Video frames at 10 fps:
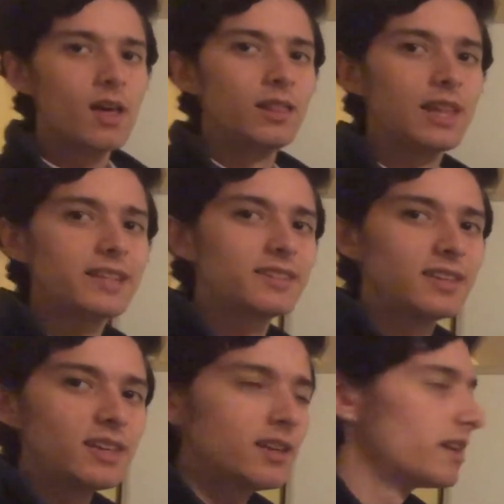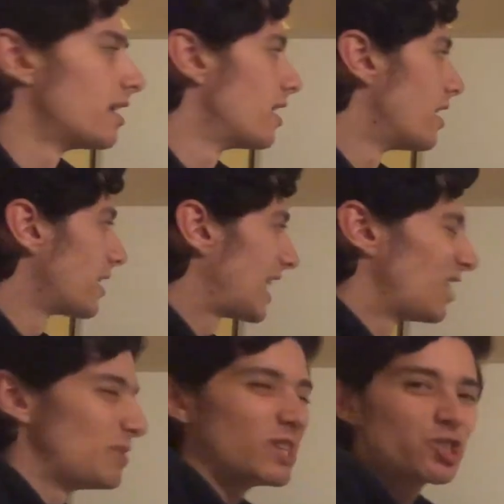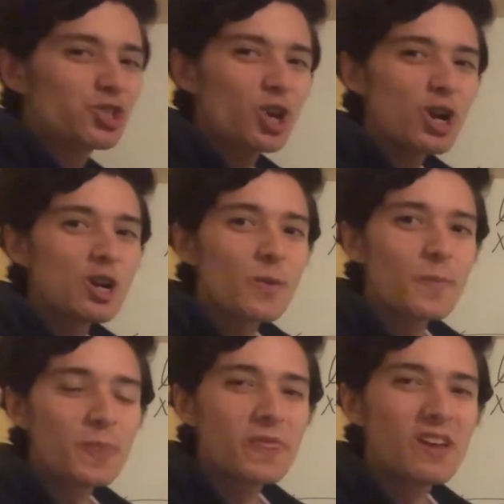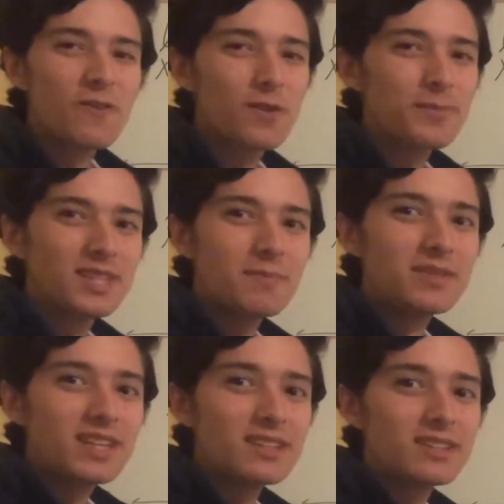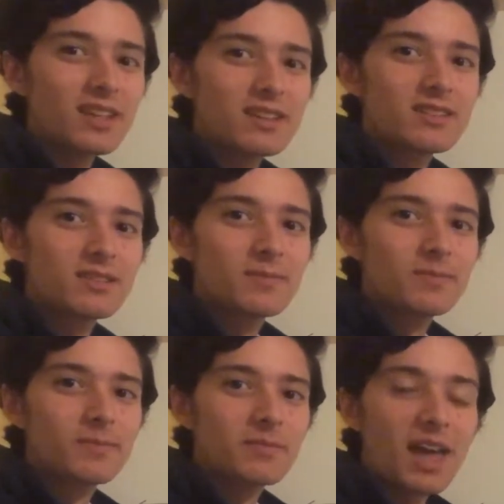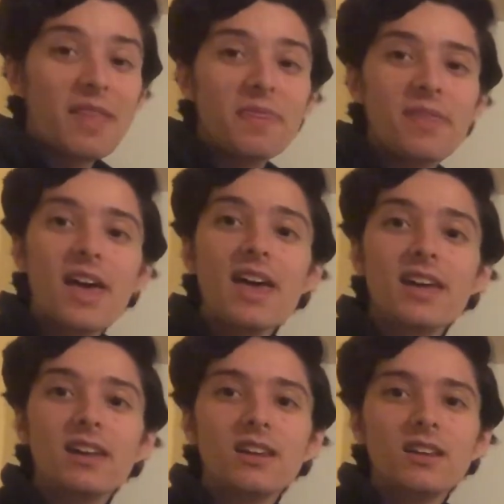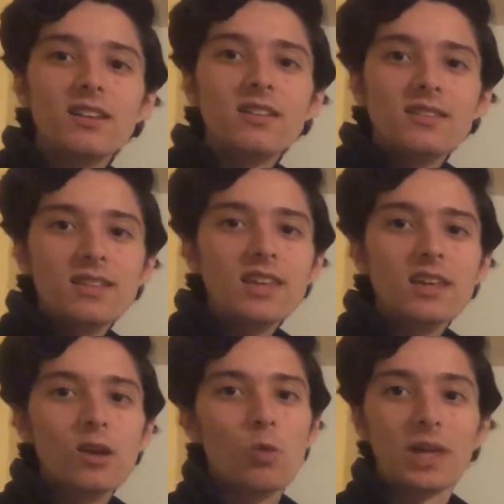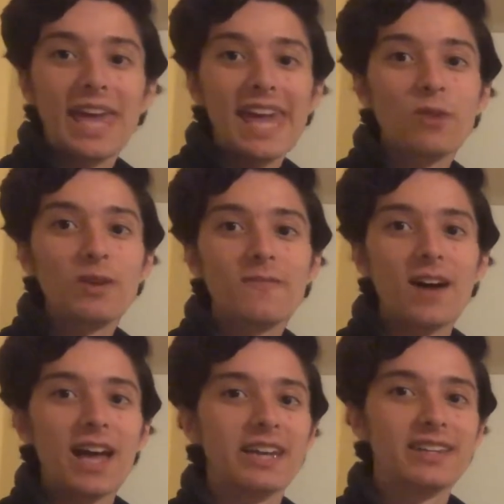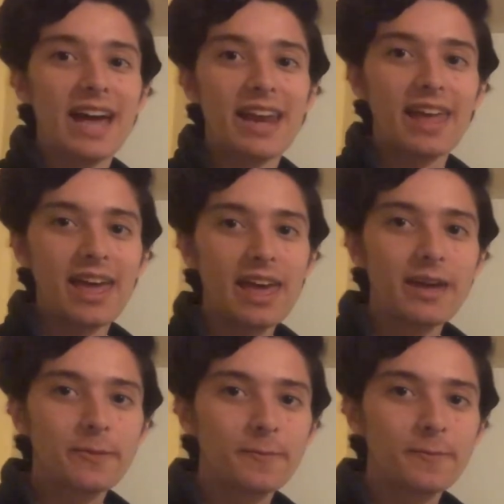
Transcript: let's see, can we start from some distance and then see, well, can we find that A?